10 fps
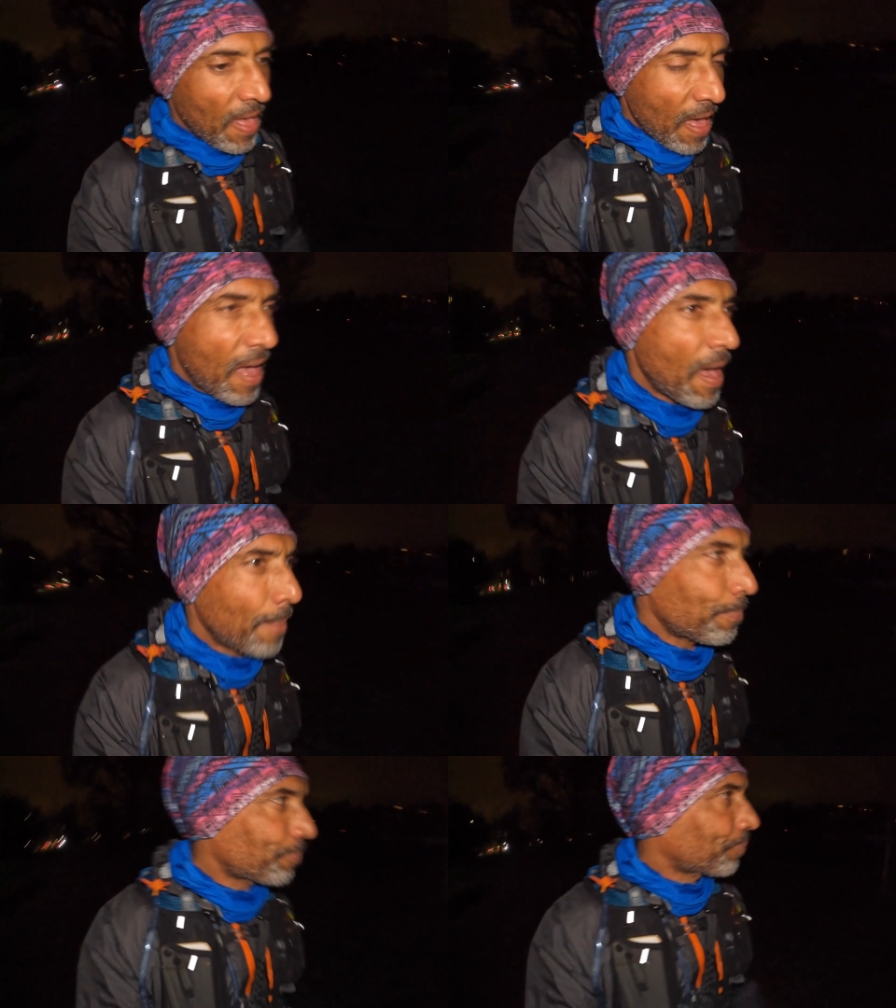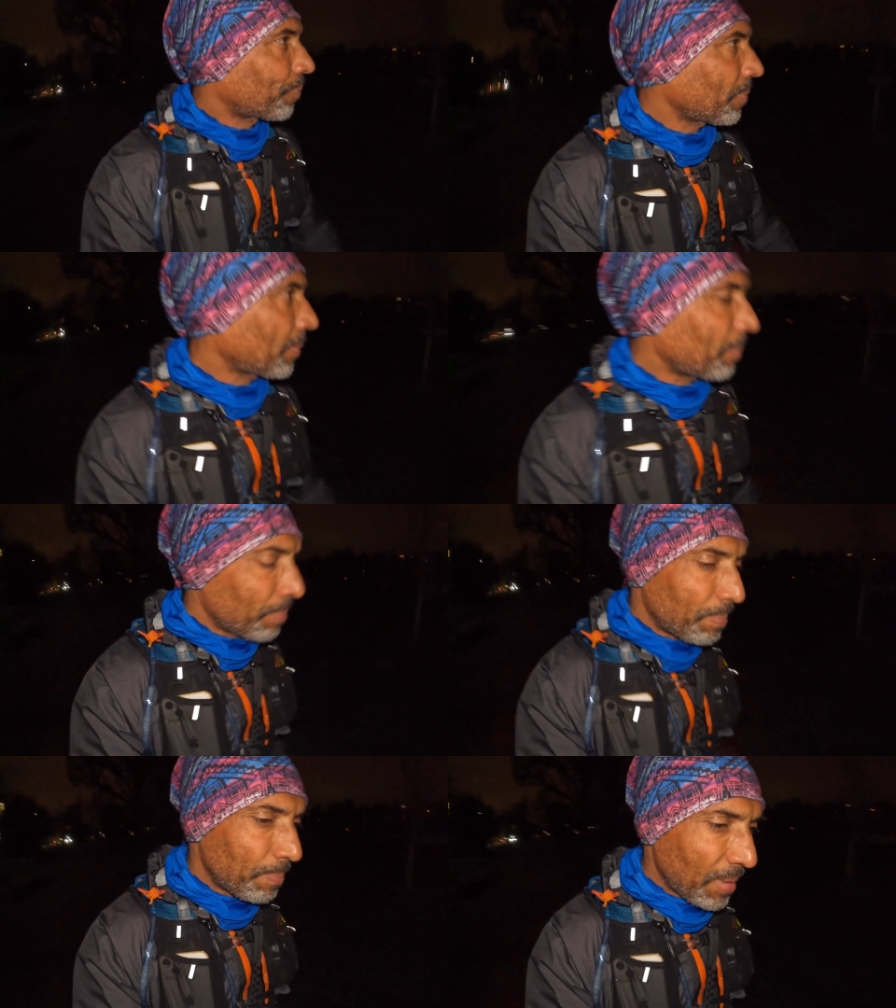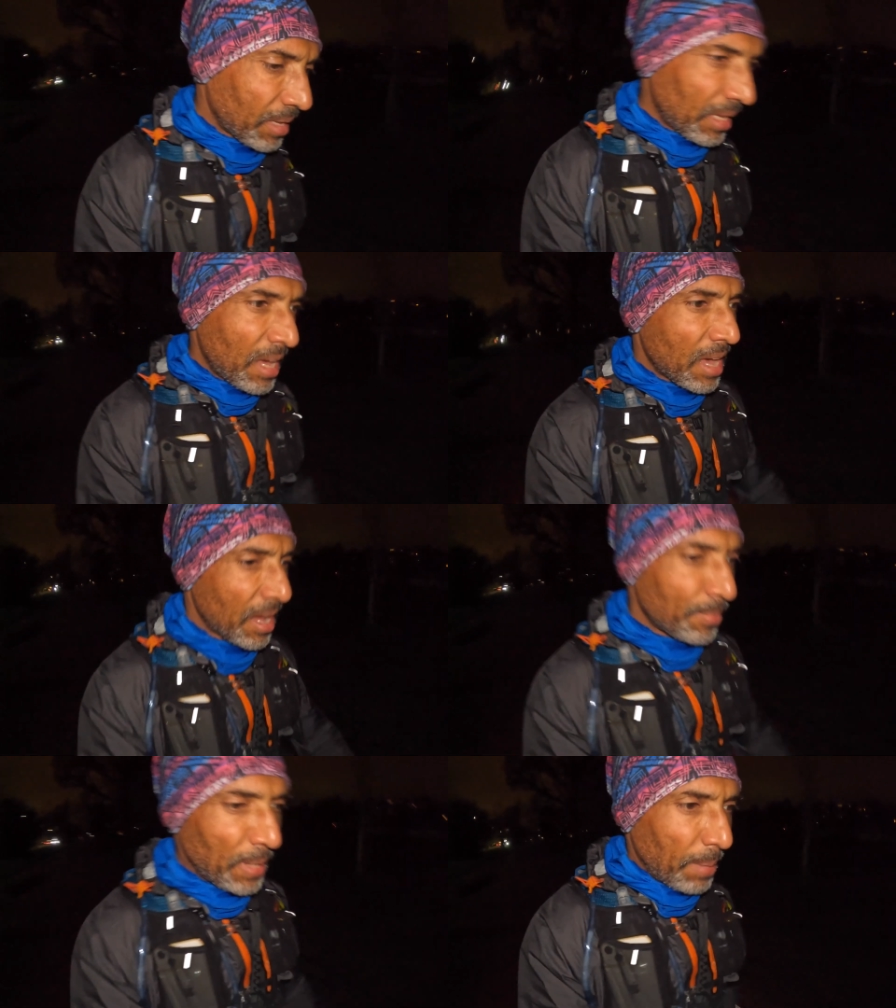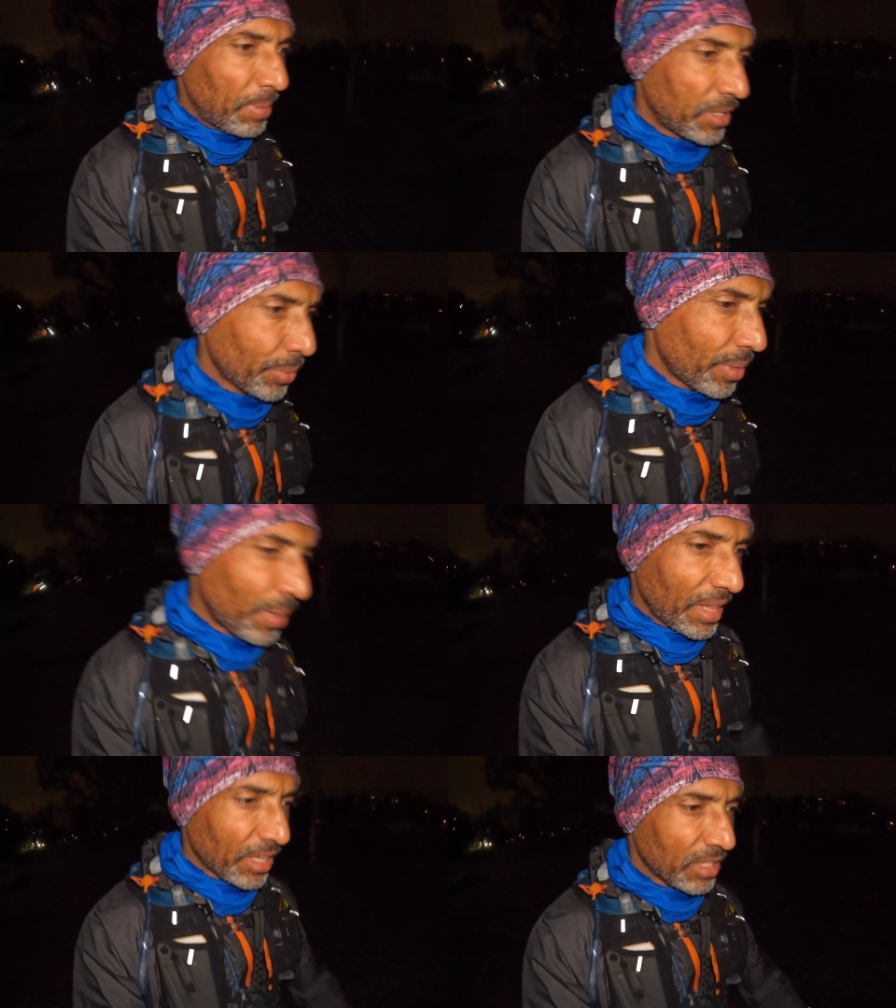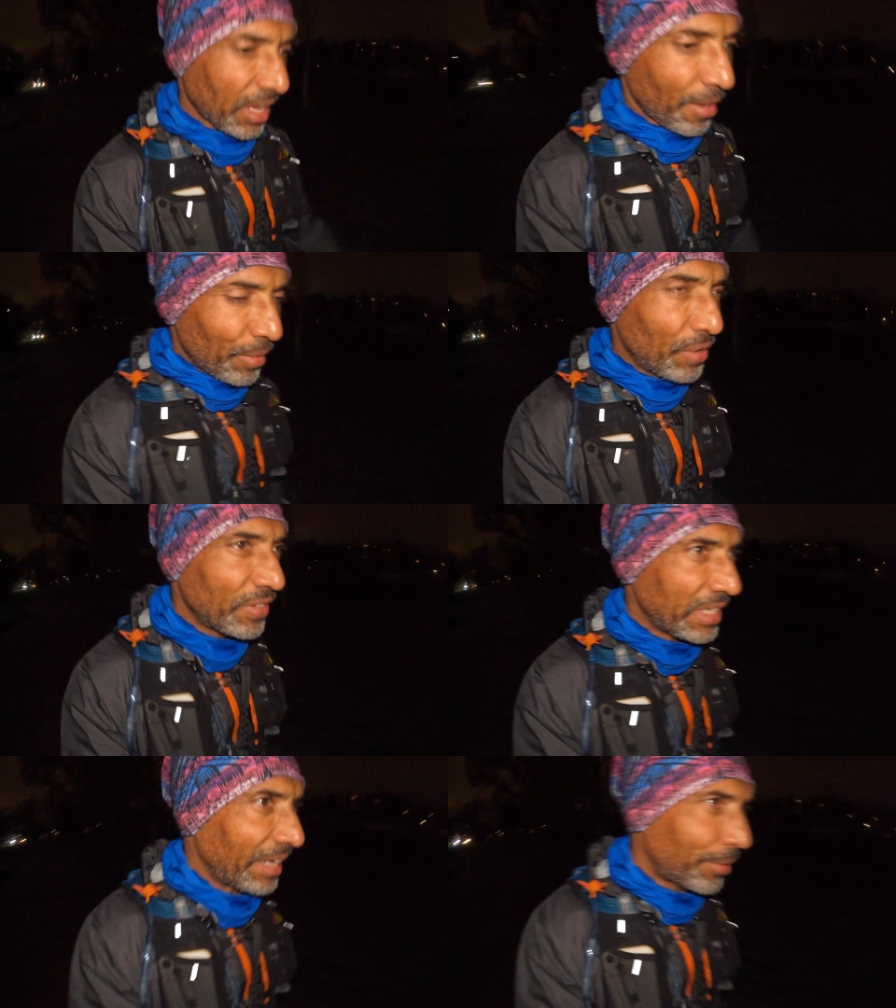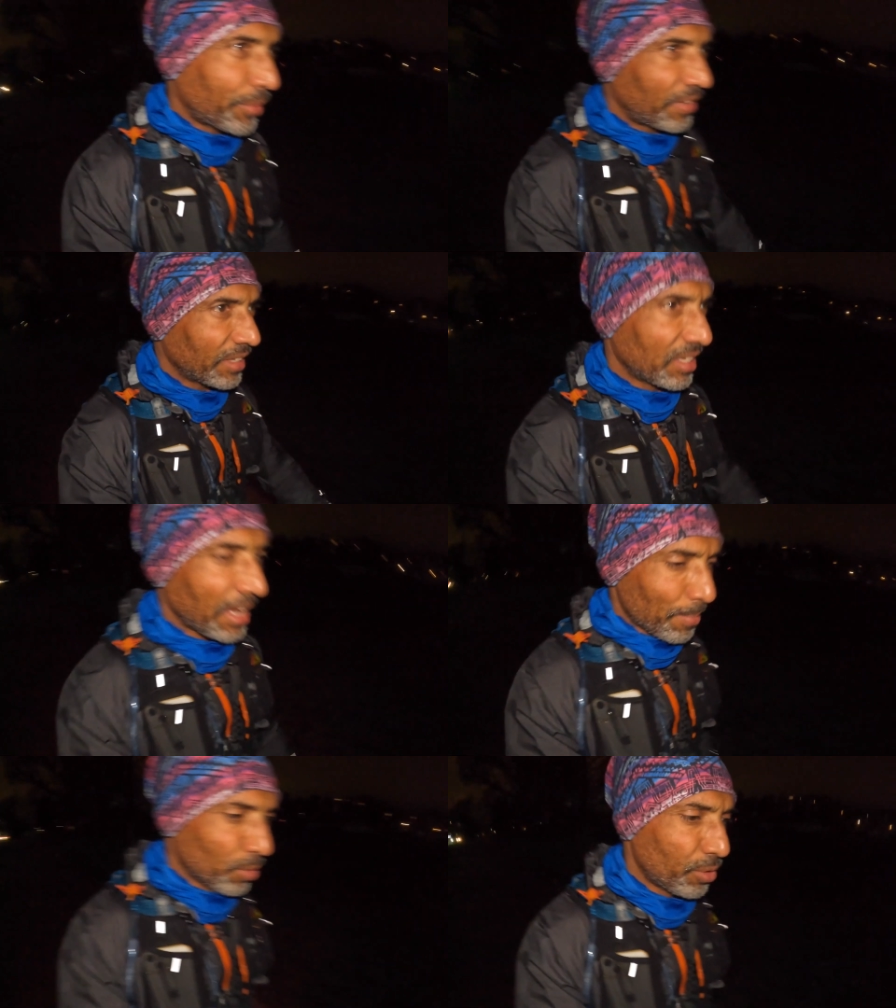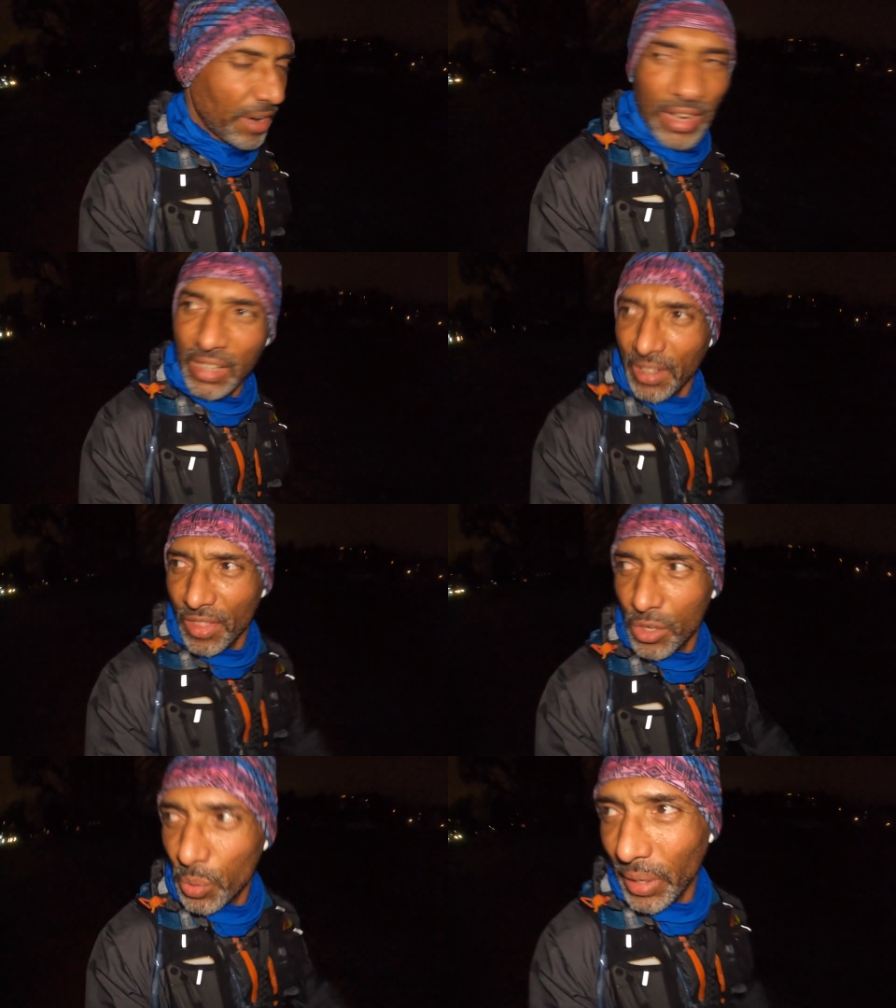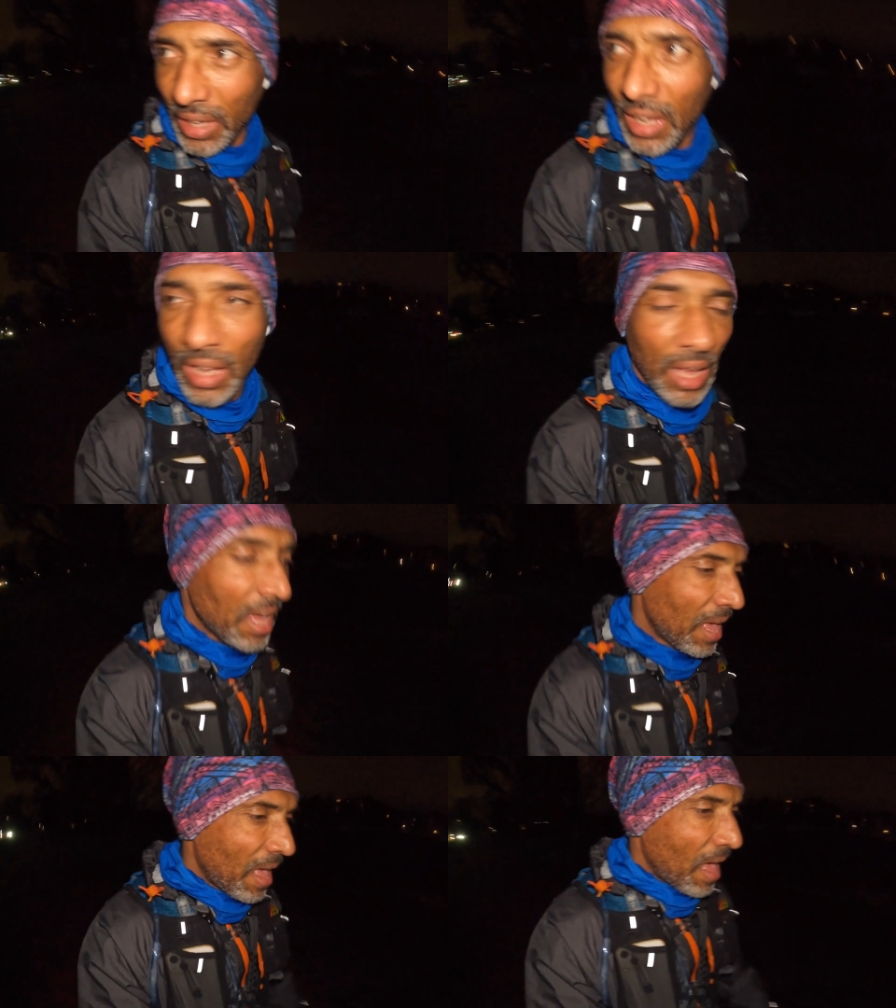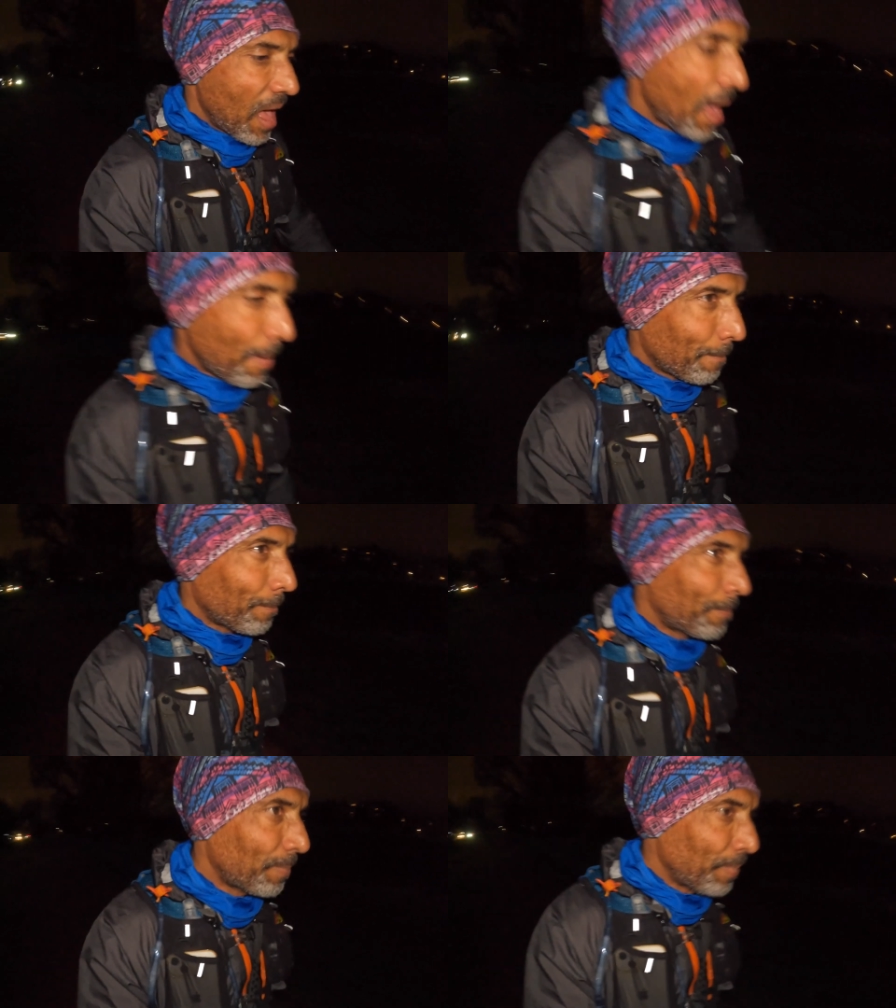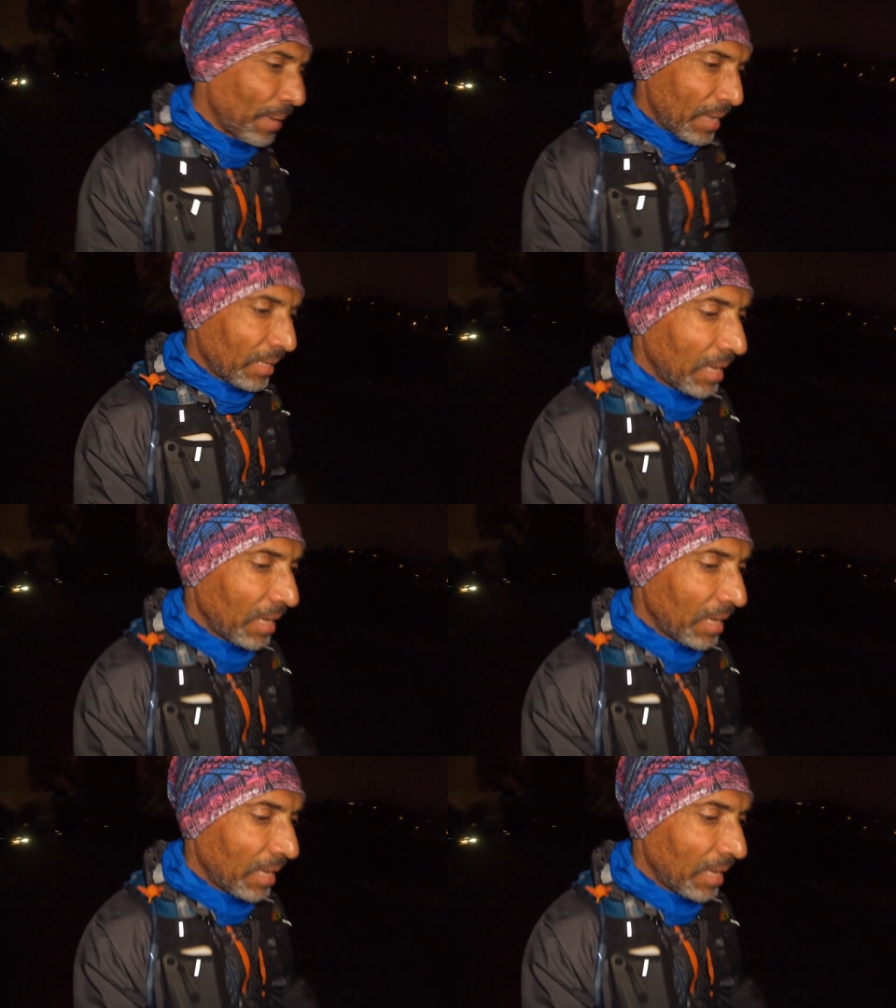But yeah, I'm really pleased with the way things are going. Obviously, I would have liked to get more training done this week. But